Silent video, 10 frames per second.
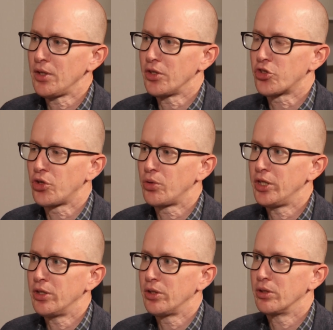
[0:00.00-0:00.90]
And so
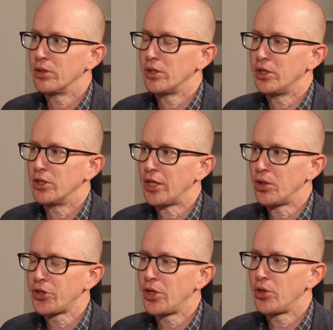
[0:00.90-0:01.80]
in
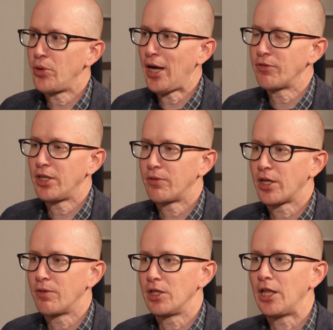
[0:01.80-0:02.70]
healthcare, you have to have
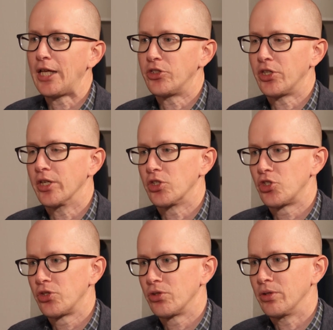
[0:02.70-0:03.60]
kind of a light
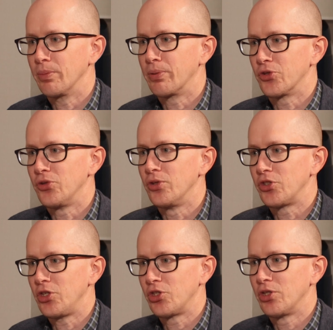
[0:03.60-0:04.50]
touch on
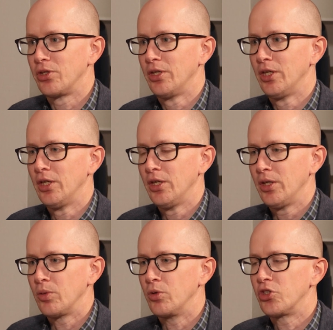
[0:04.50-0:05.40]
personalization,
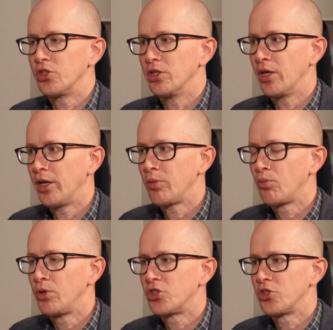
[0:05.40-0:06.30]

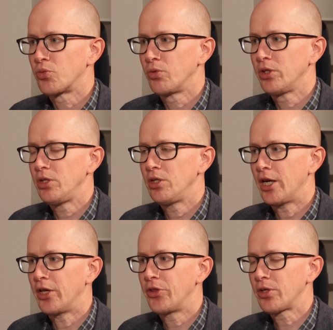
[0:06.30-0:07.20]
which is really,
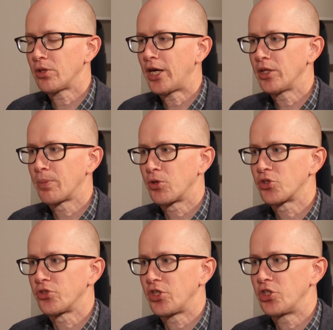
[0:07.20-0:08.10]
and I think a lot of the
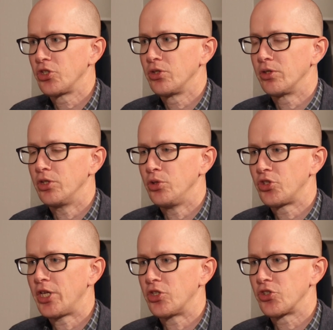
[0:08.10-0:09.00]
personalization
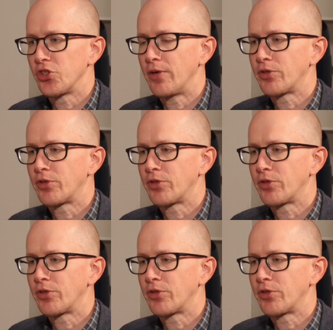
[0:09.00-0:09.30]
use cases, and